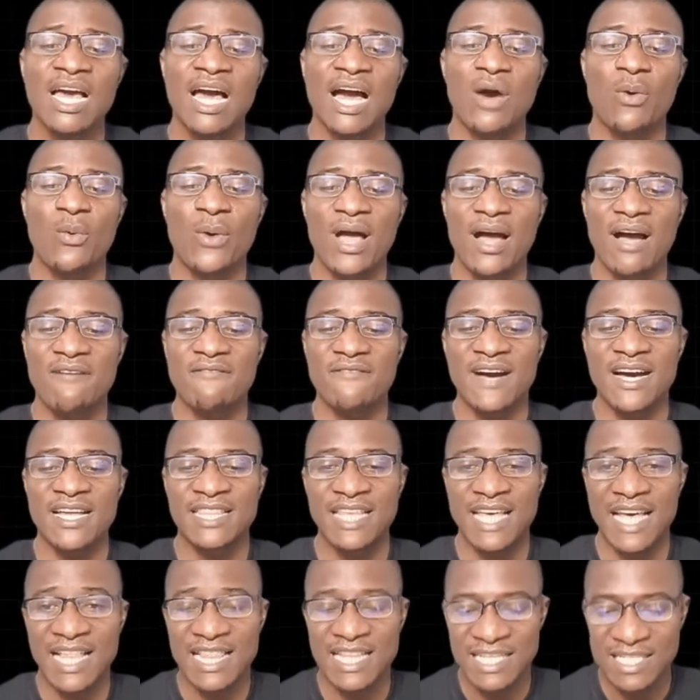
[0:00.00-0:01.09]
and we have an
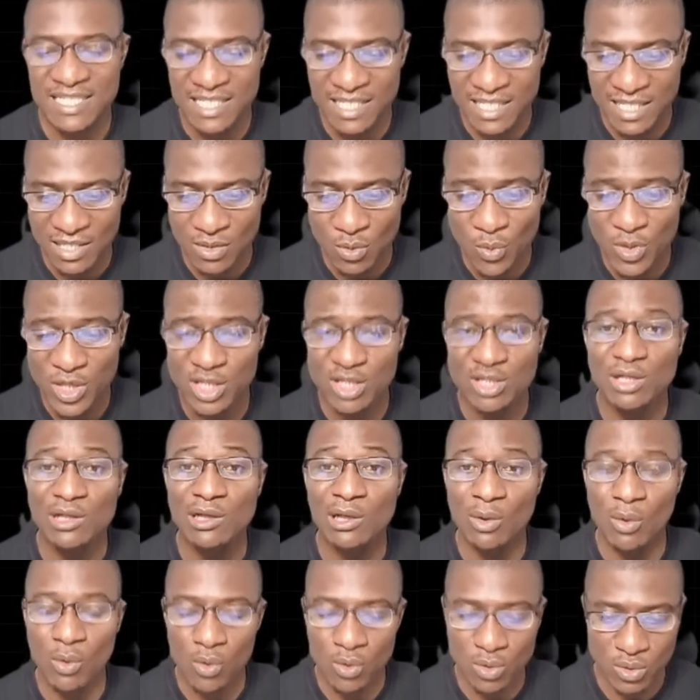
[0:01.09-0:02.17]
LED which
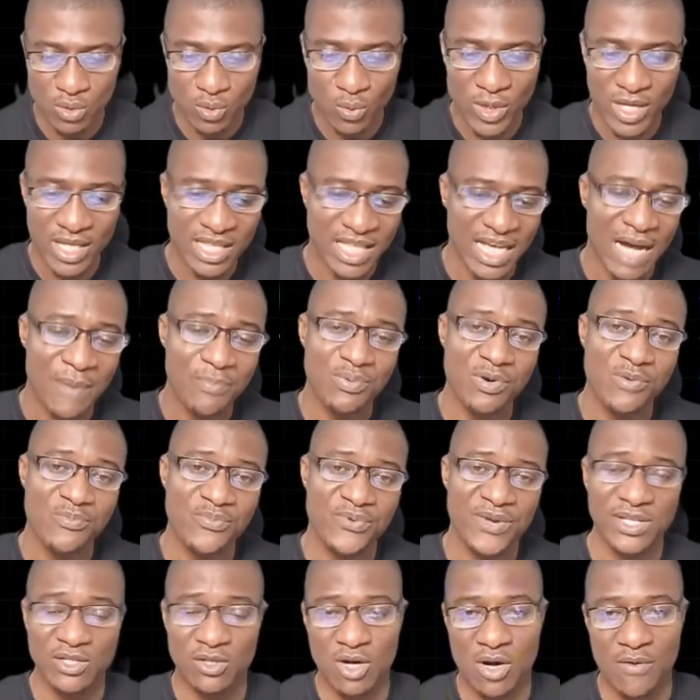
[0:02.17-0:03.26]
glows when the
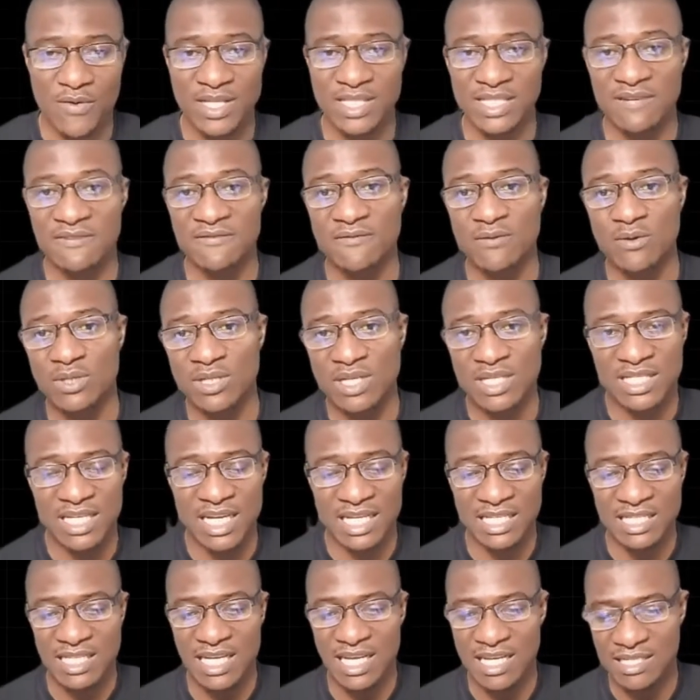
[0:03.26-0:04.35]
appropriate current and voltage
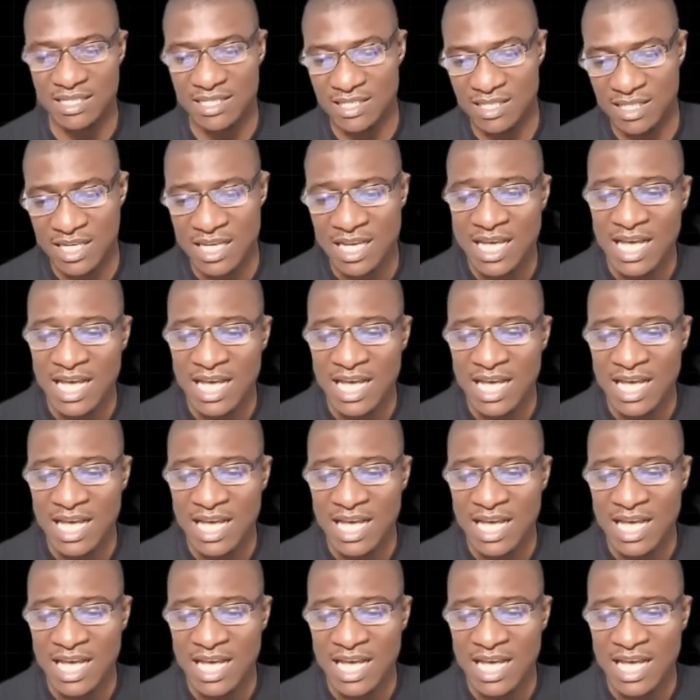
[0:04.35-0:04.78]
enters it.